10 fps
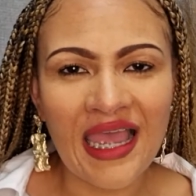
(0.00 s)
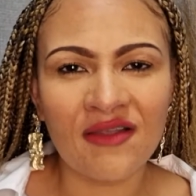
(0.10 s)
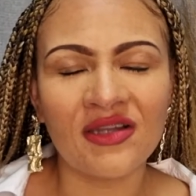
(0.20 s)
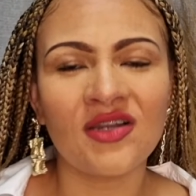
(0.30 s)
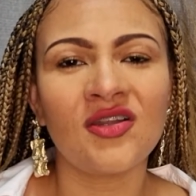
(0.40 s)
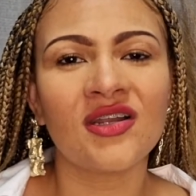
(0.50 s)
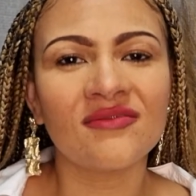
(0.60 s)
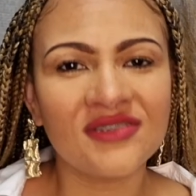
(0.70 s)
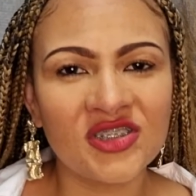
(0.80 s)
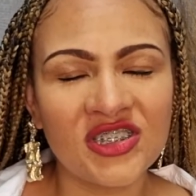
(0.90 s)
I got a lot
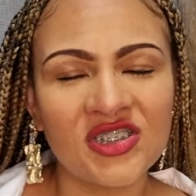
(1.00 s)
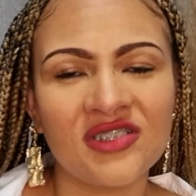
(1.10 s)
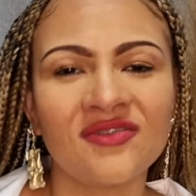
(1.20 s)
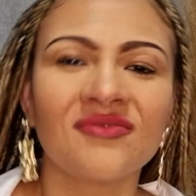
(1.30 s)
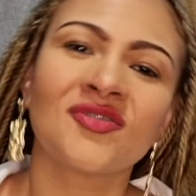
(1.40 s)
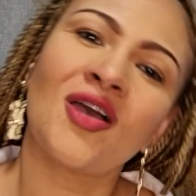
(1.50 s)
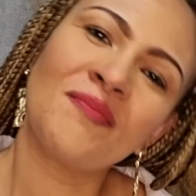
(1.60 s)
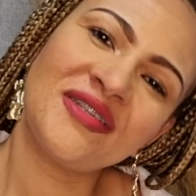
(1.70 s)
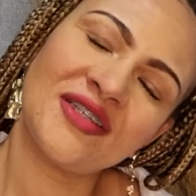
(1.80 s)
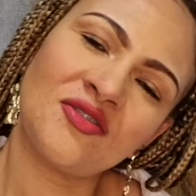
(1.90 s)
of suggestions of
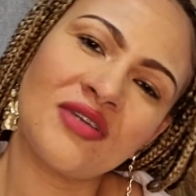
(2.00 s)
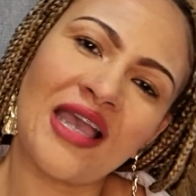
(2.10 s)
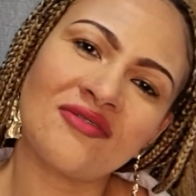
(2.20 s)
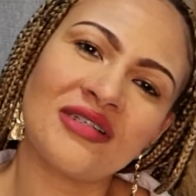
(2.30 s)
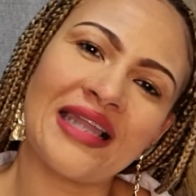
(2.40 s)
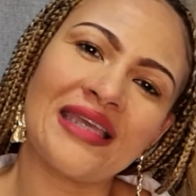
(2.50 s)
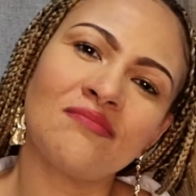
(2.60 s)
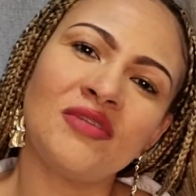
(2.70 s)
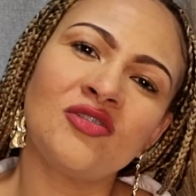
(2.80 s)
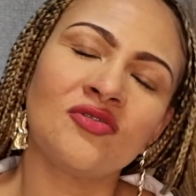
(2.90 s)
topics that you guys would like
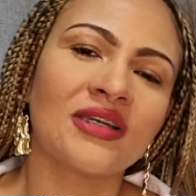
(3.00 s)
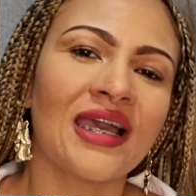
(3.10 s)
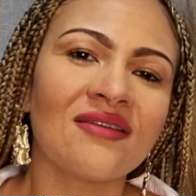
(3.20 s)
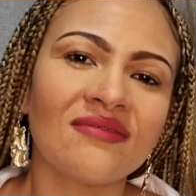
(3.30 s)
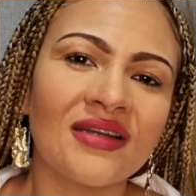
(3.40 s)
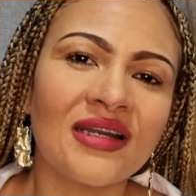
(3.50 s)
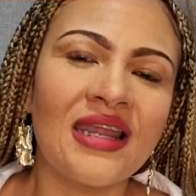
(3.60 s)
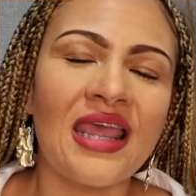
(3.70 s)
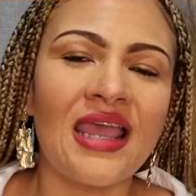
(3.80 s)
me to cover,